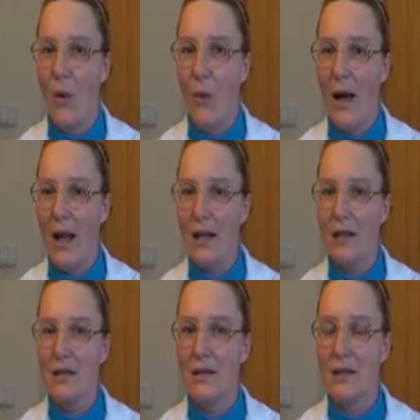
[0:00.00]
Well,
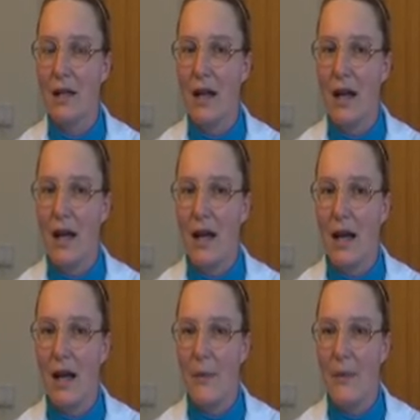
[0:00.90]

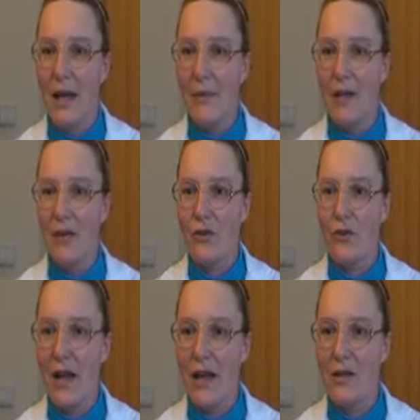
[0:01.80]
maybe not
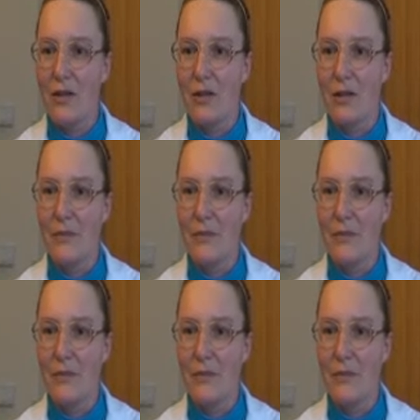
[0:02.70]
radon,